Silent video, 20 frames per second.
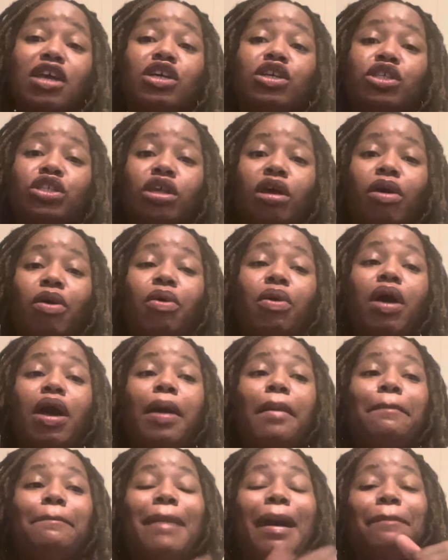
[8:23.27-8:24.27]
So
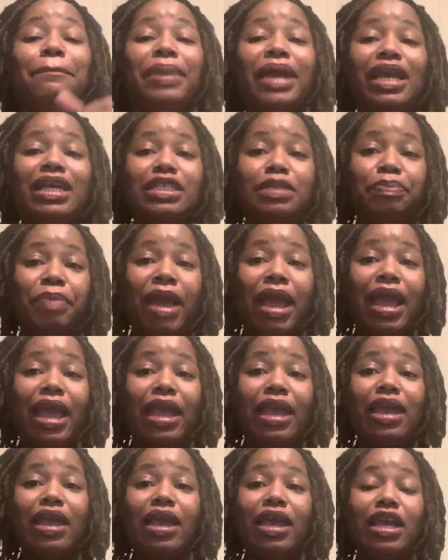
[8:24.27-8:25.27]
my base
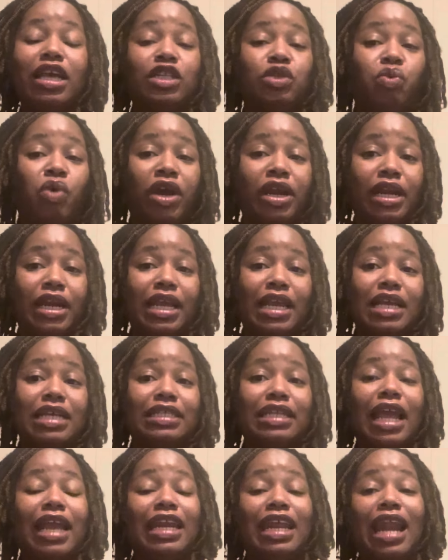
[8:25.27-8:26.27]
pay is what it
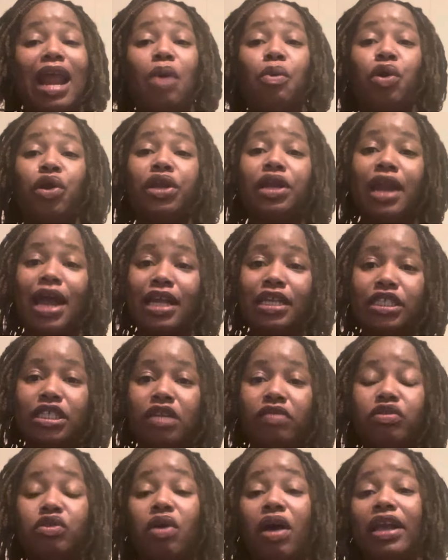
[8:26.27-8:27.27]
is. And then I work night
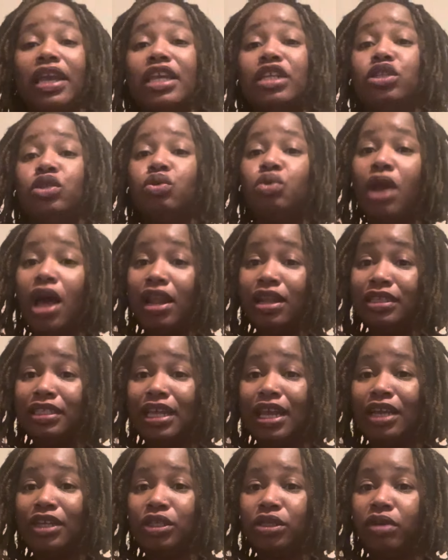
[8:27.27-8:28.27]
shifts, so I get $2
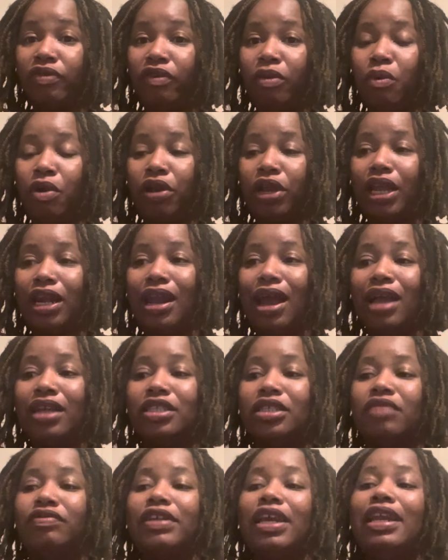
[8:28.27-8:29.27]
extra for working night
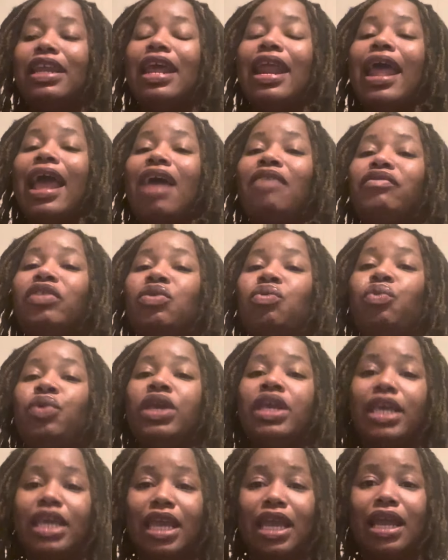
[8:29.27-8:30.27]
shifts. And then every
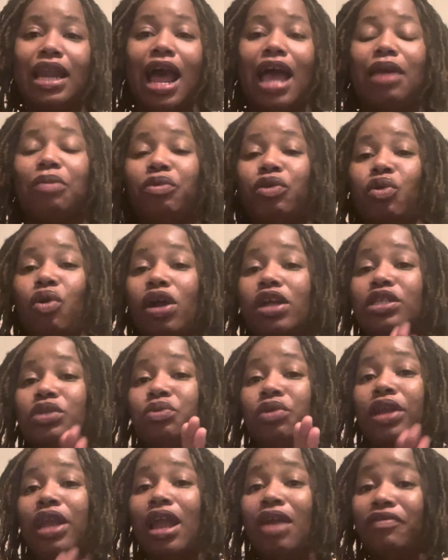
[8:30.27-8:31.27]
weekend, I am required to
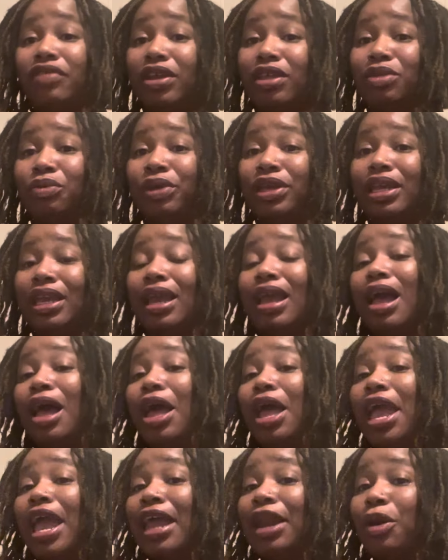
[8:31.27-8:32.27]
work every other weekend.
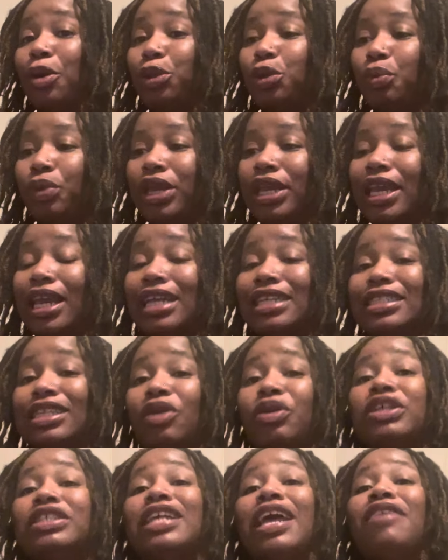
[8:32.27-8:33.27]
And on the weekends,
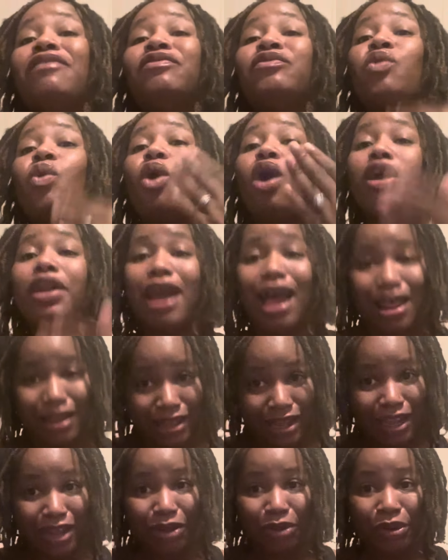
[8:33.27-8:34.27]
there is a
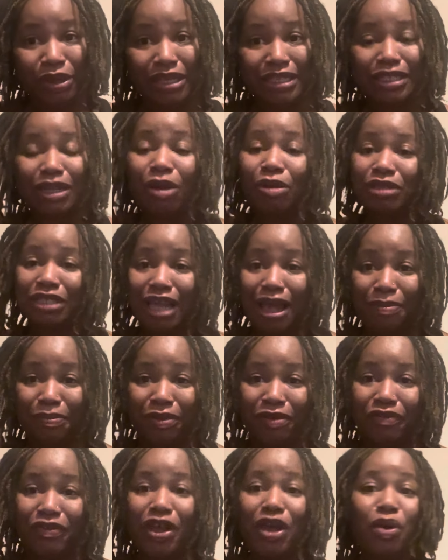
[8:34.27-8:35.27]
$4 increase on top
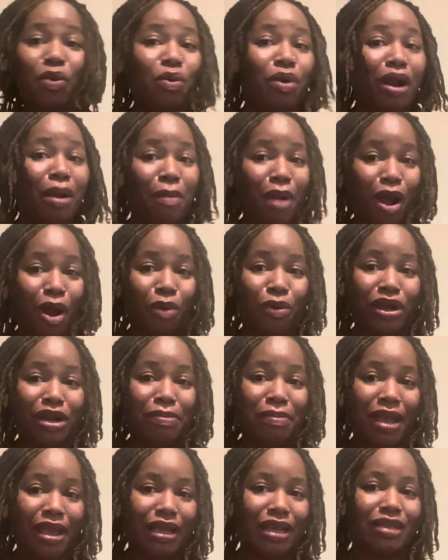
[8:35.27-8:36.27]
of what I'm already
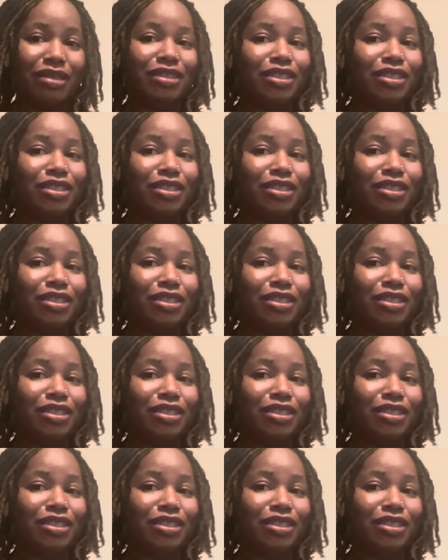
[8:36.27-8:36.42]
making.